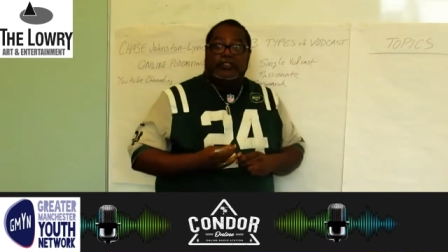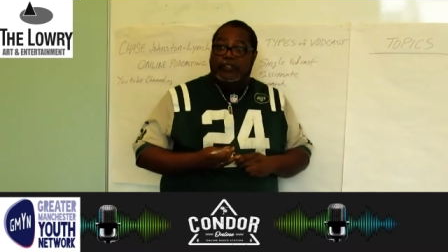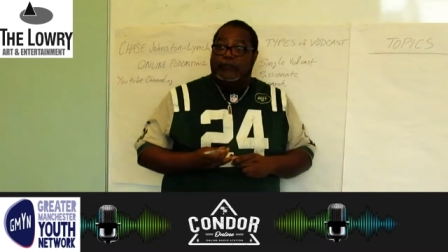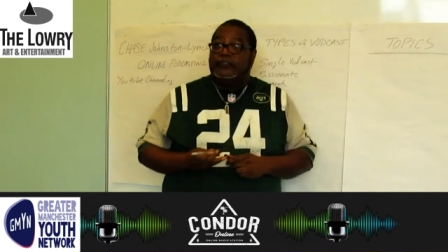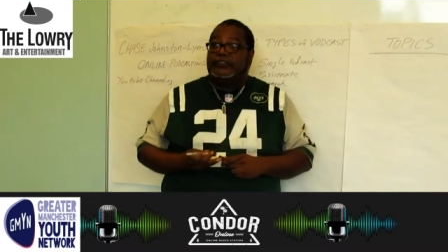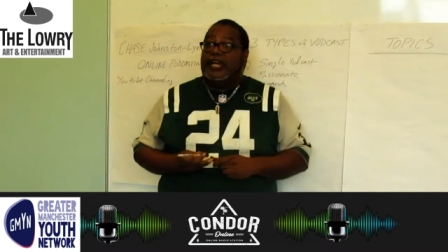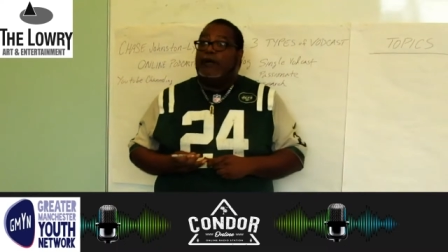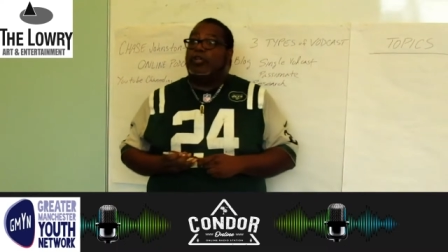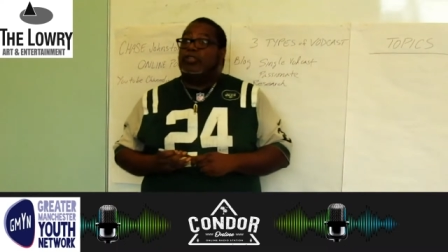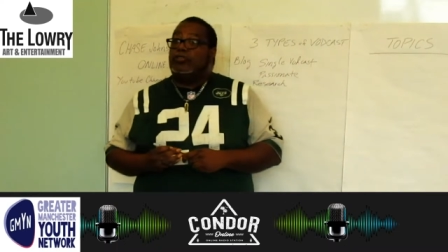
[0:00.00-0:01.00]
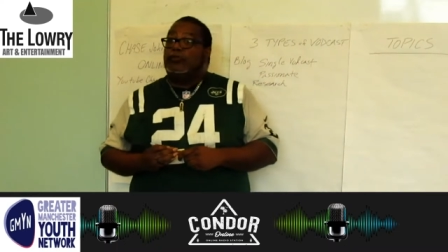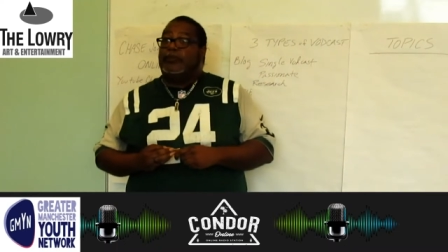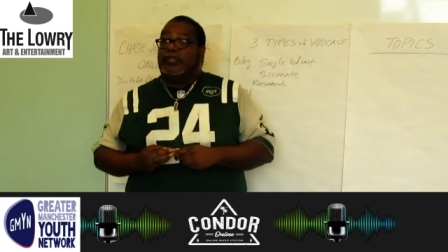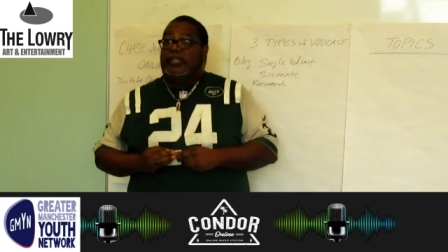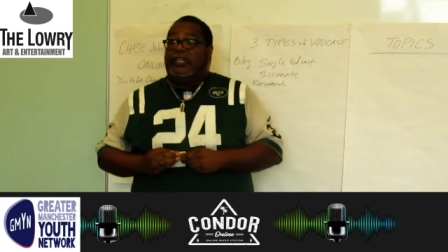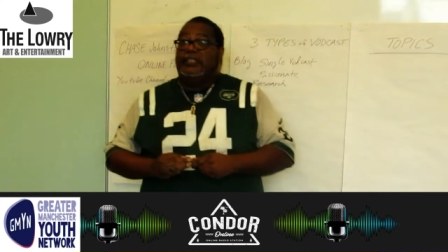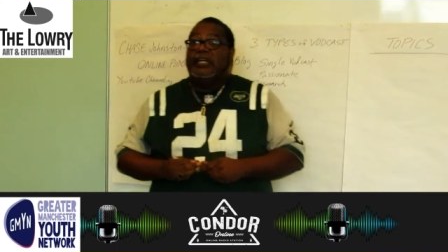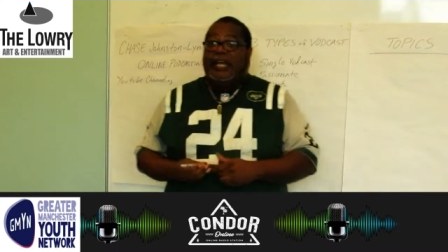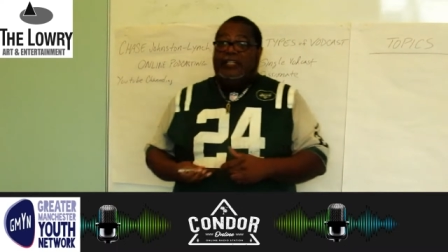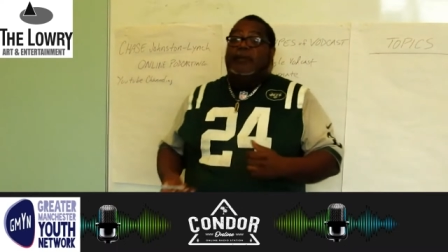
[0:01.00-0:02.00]
So if you say I'm going to do
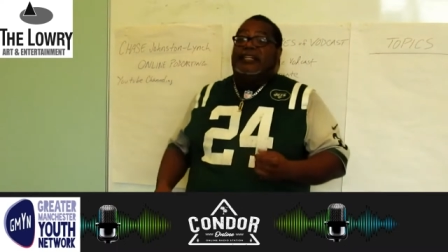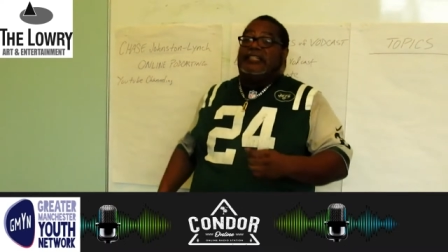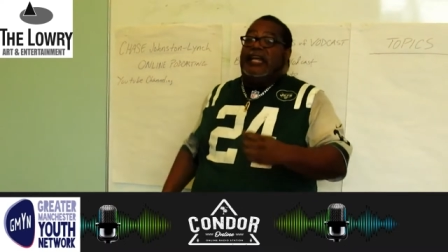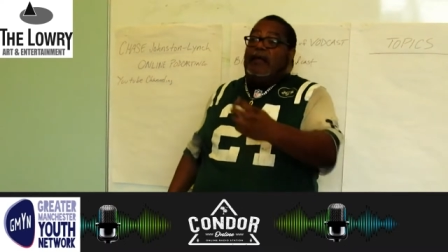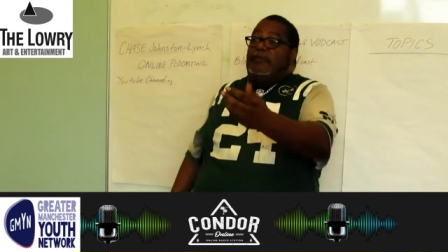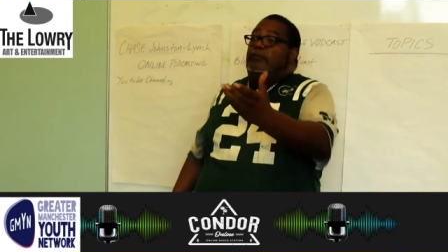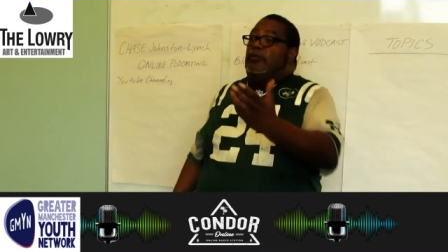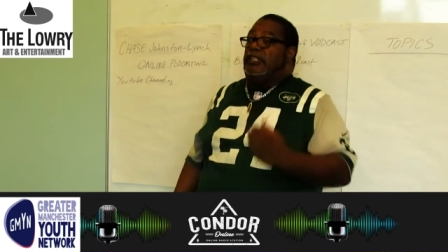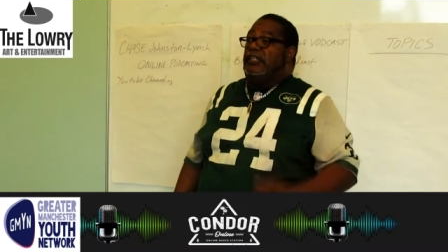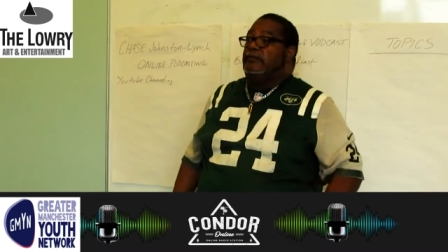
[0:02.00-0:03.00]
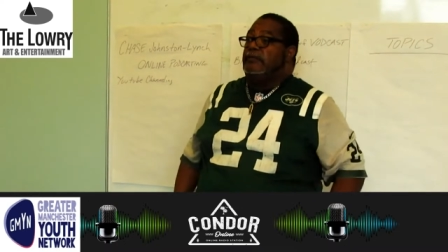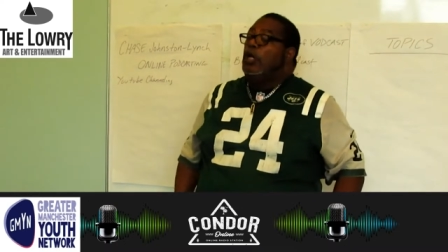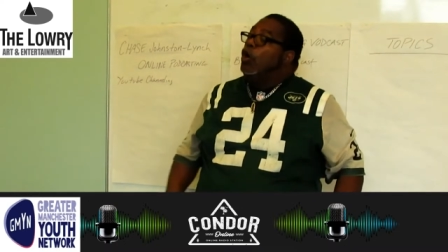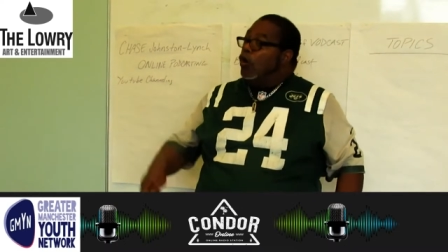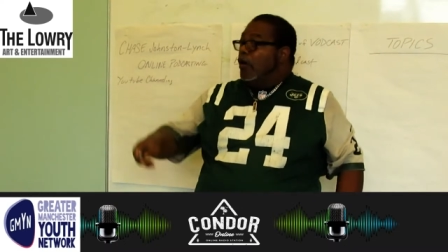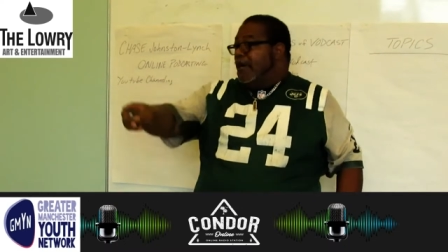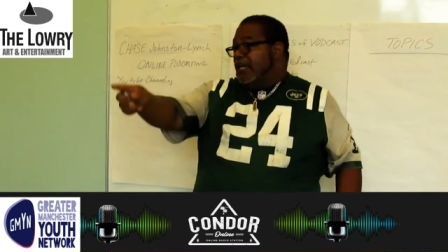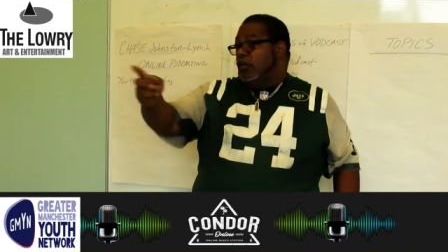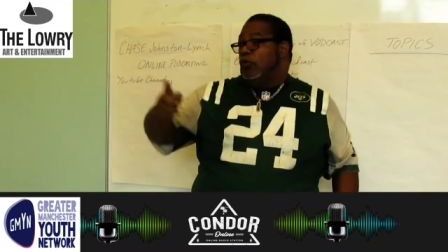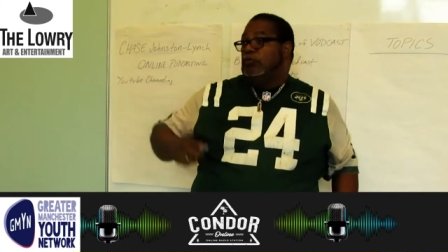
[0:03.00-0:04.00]
bullying, and you might say I've been bullied, or I
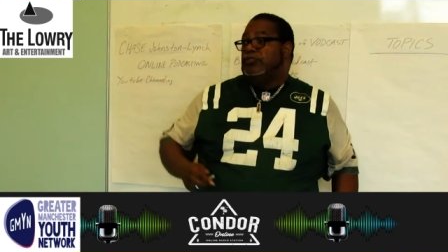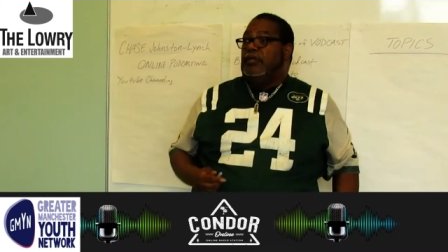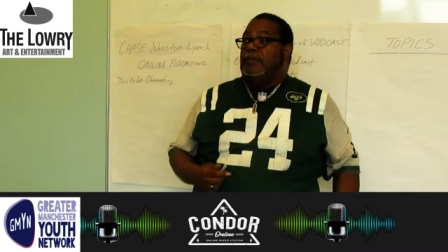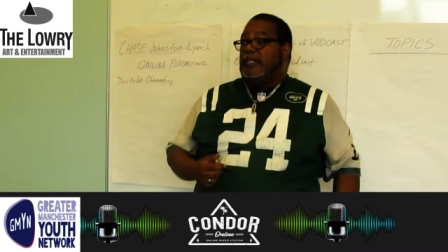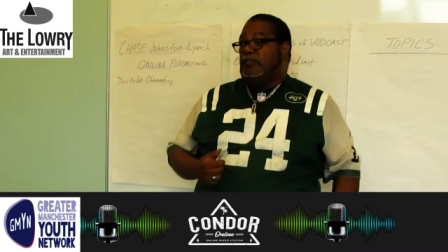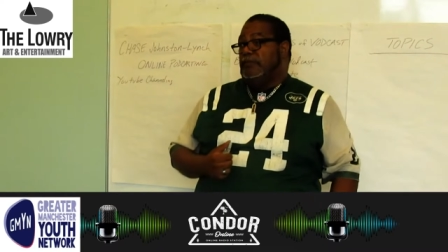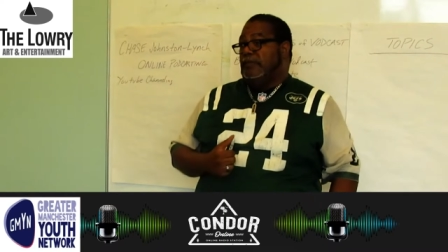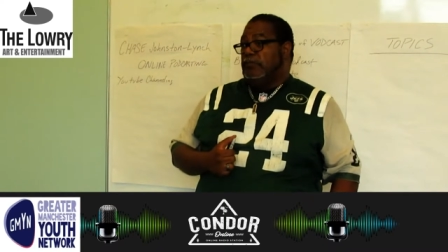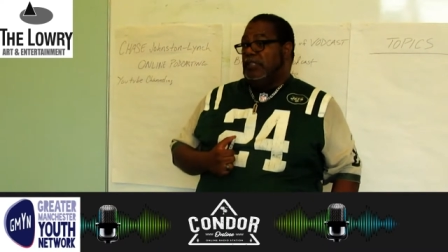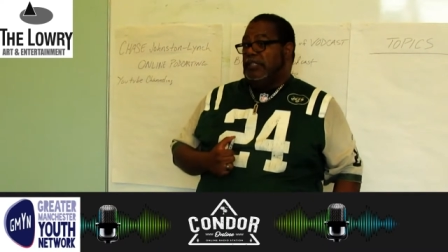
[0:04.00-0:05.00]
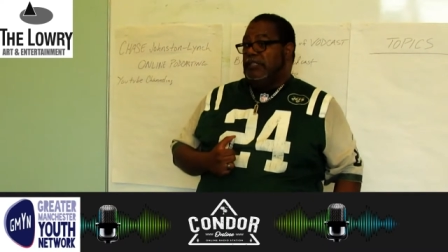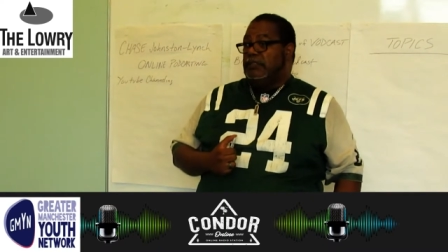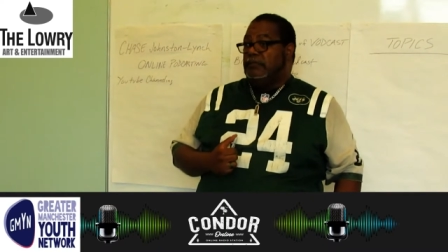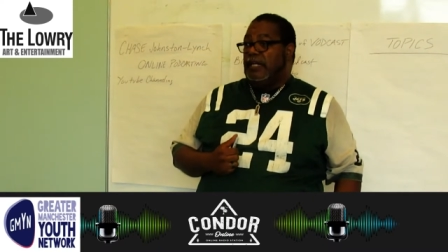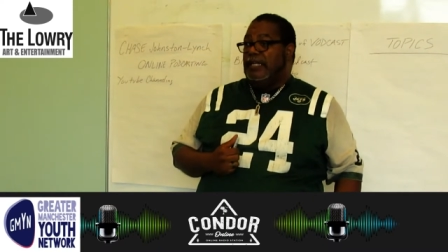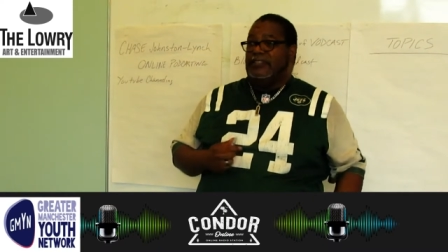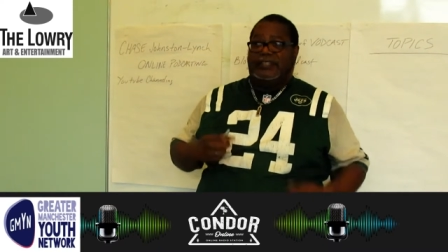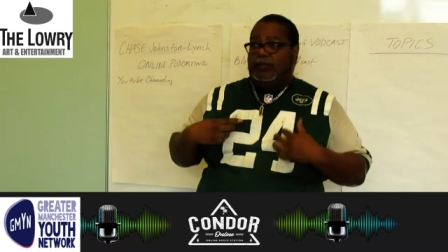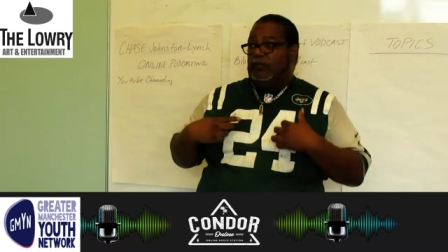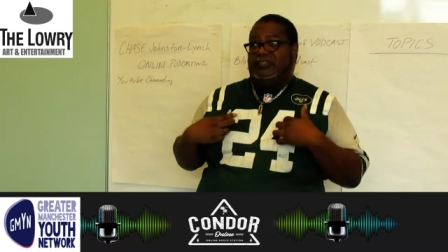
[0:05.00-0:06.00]
might know somebody who's been bullied, right? Because
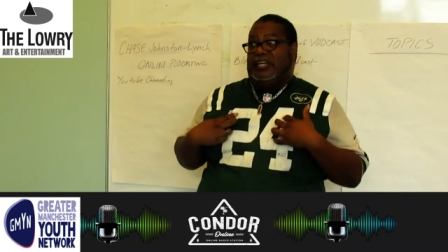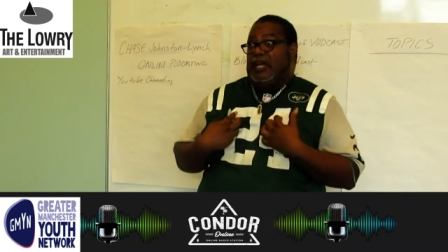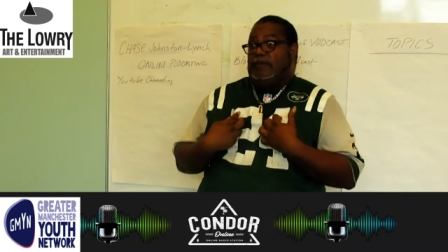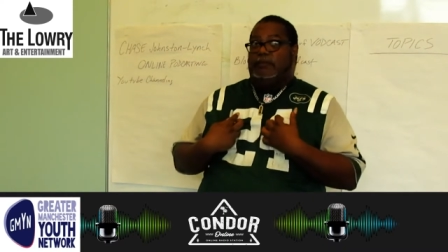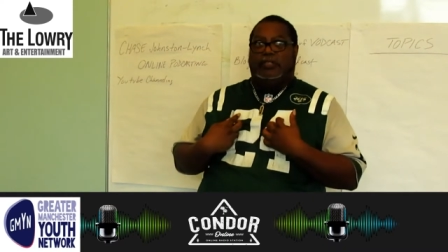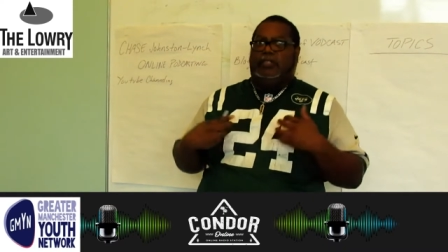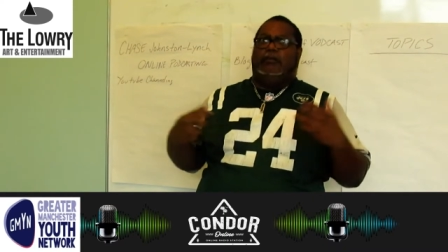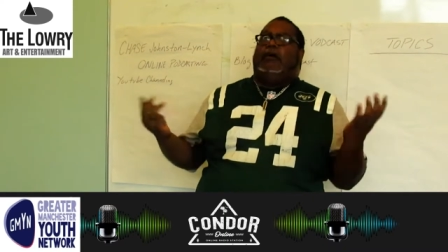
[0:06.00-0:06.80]
I don't want to say I've been bullied.